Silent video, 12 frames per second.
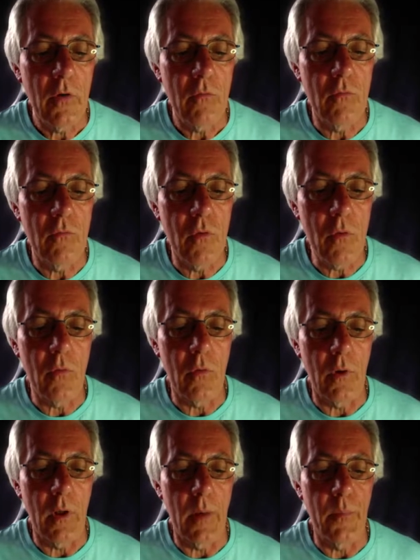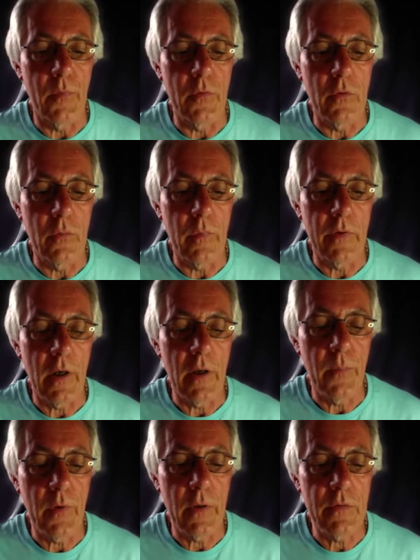Reuel. I presume that's how you
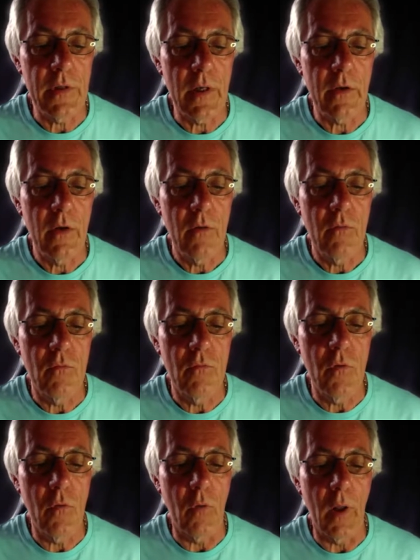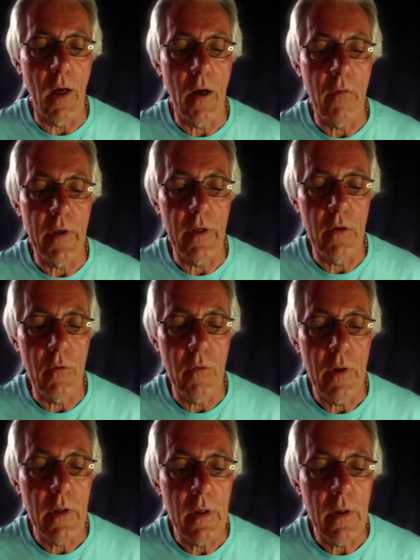pronounce that? Reuel, R-E-U-E-L.